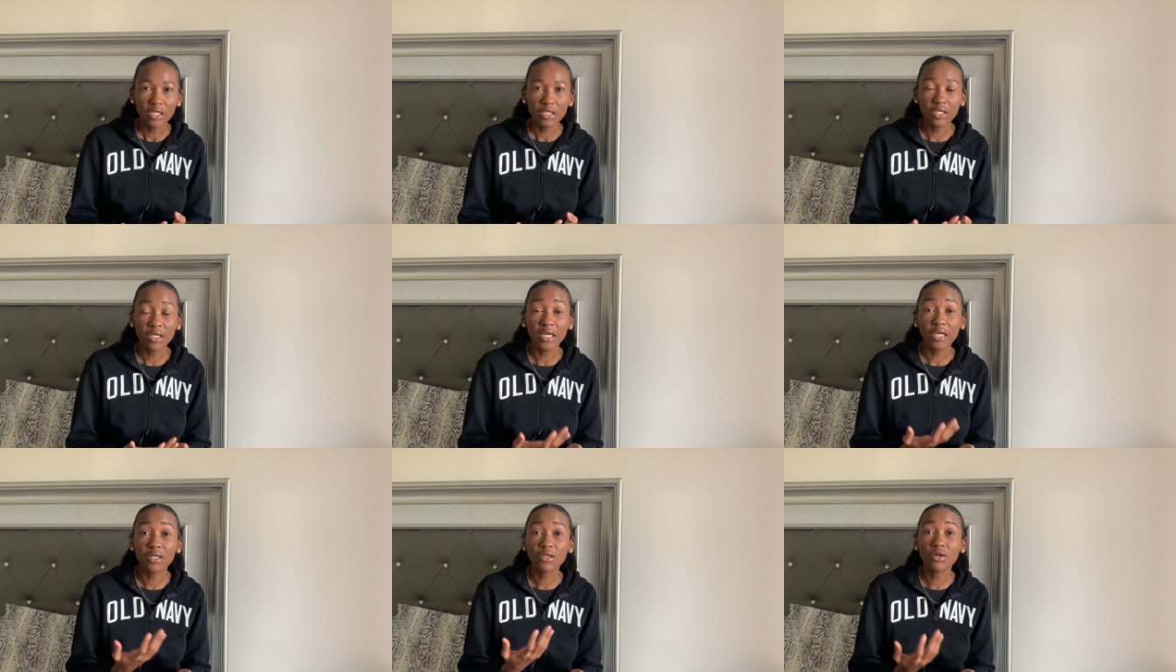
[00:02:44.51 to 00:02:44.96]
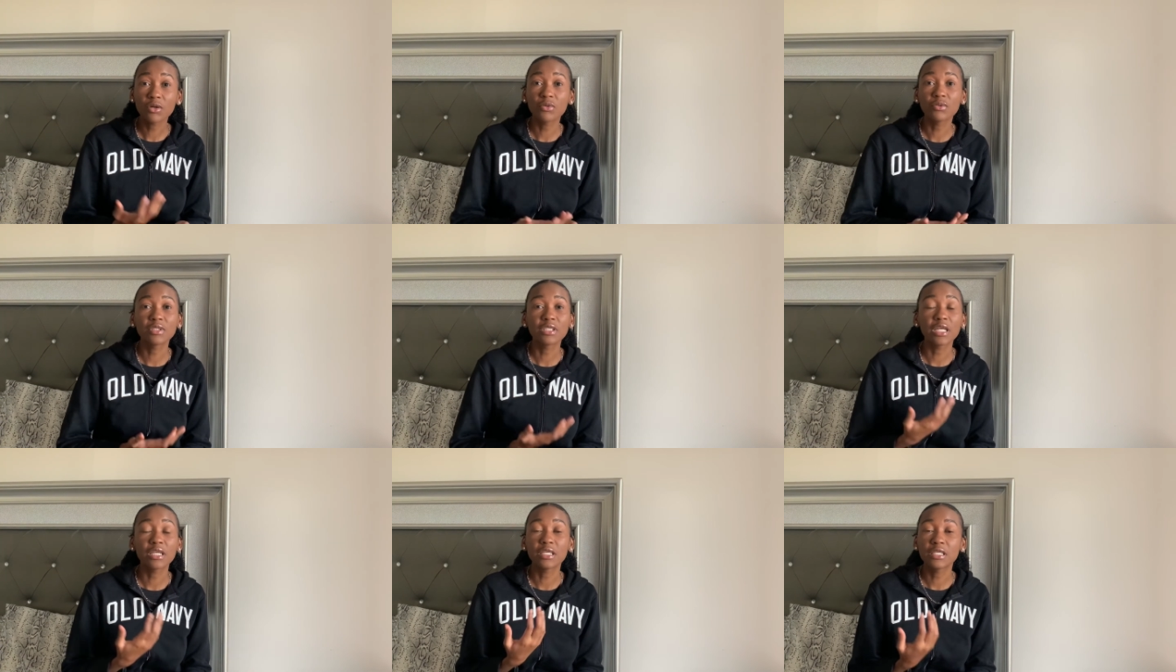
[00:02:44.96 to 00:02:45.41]
you
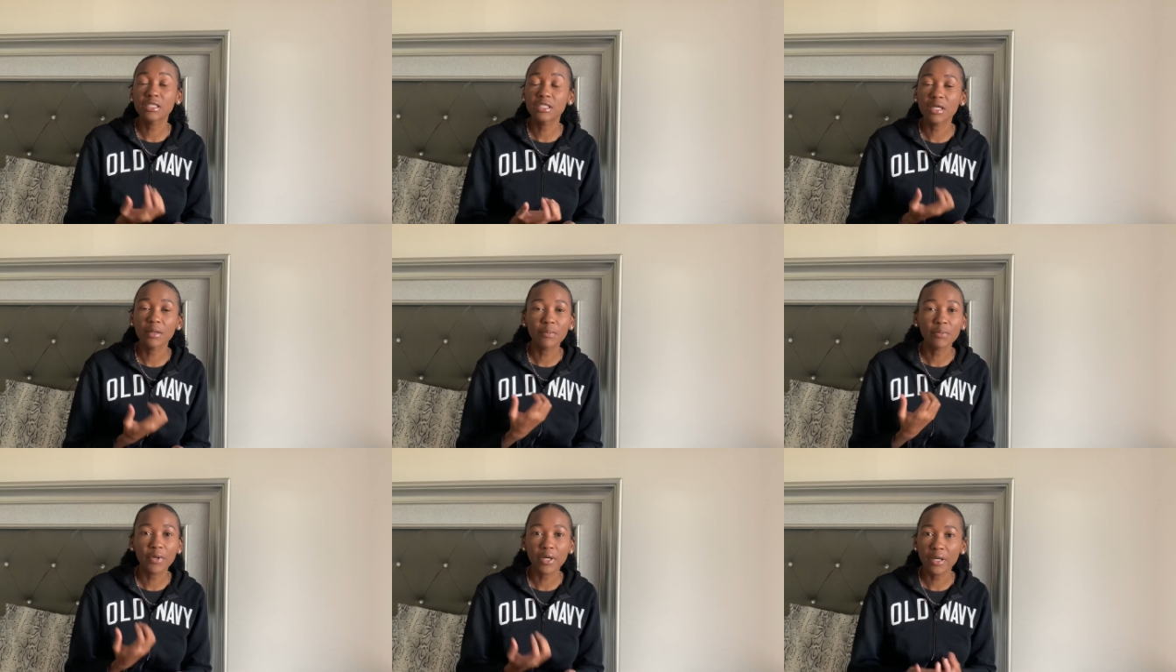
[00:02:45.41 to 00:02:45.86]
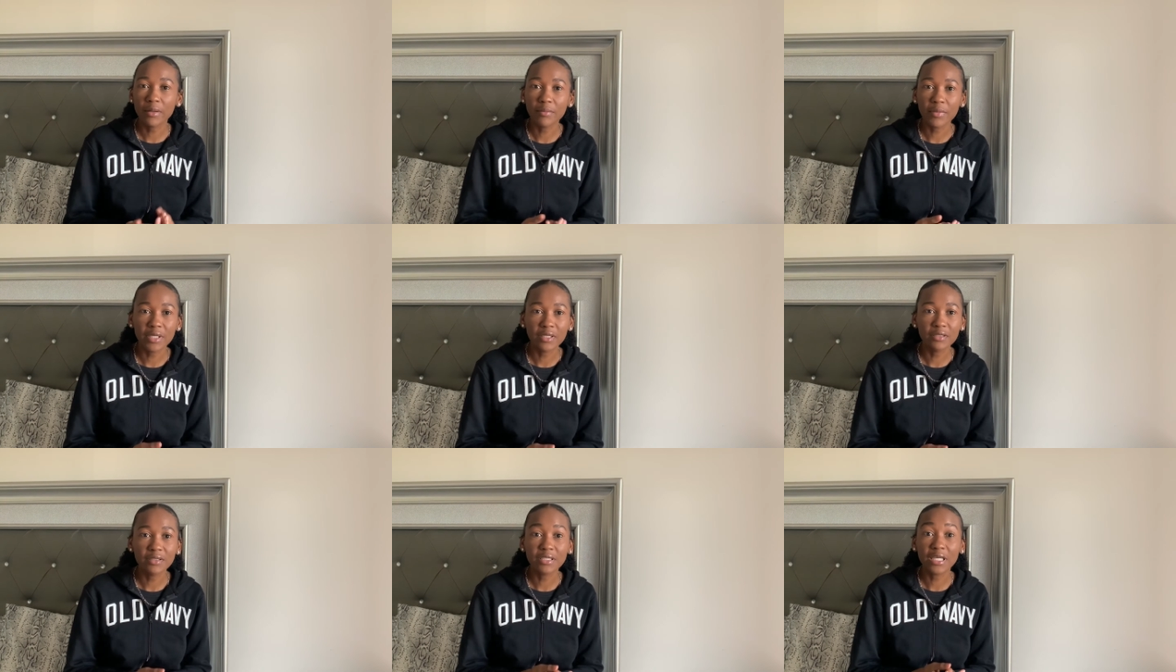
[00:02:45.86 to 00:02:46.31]
encounter
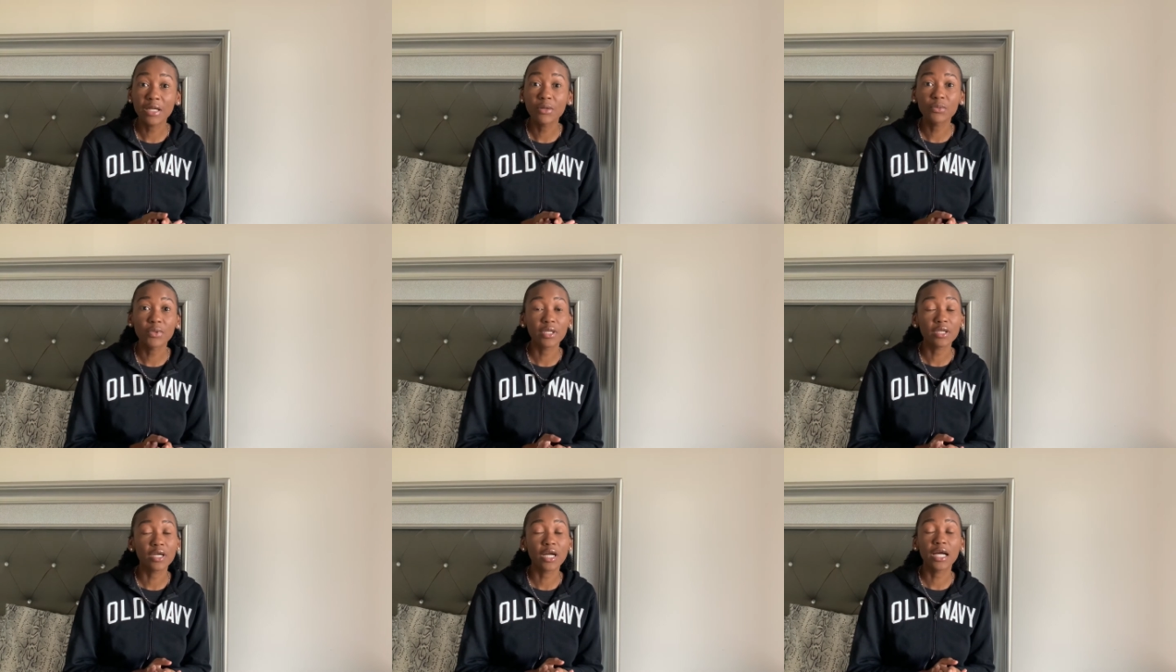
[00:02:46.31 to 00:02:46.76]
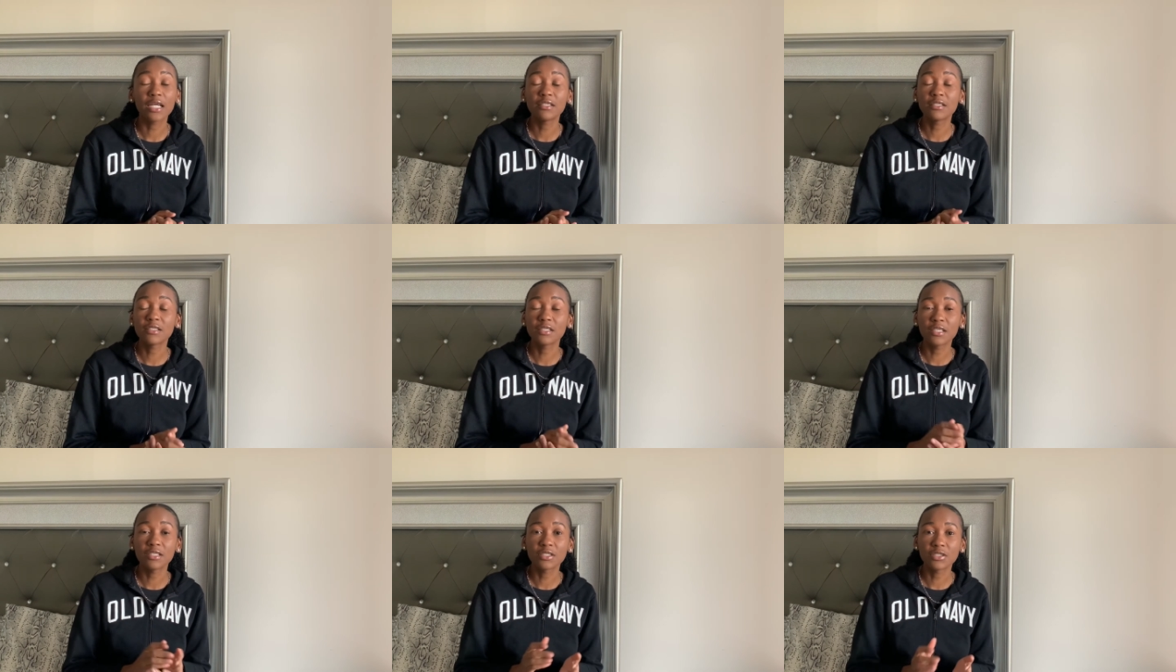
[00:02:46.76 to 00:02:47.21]
disappointments and when god
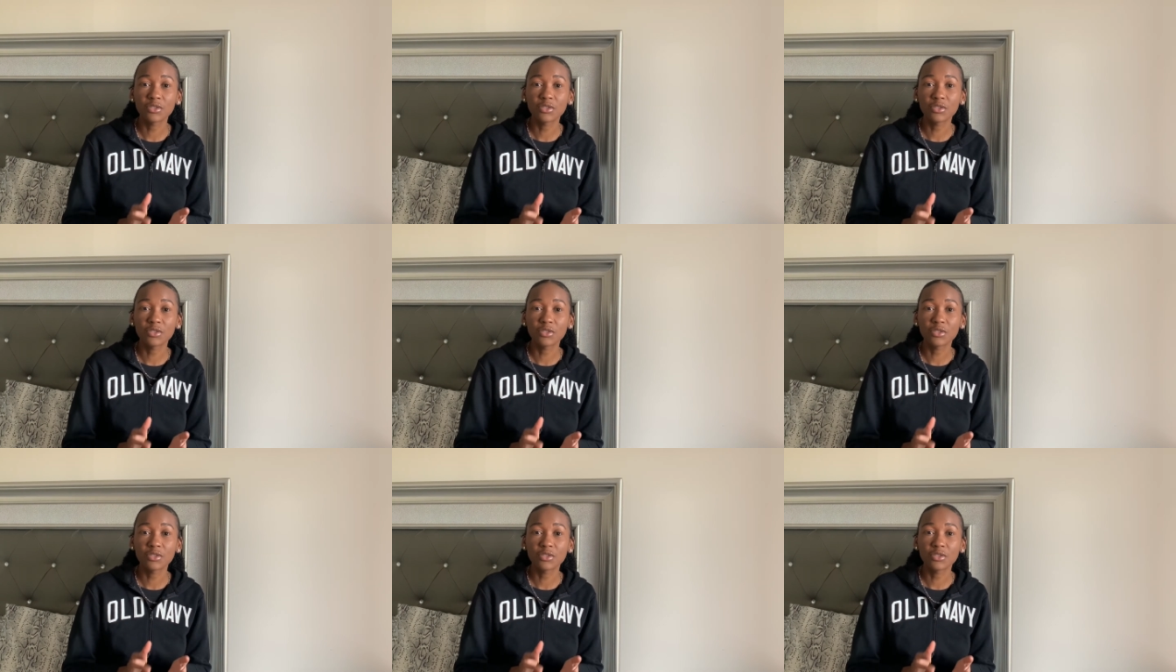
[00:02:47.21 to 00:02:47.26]
says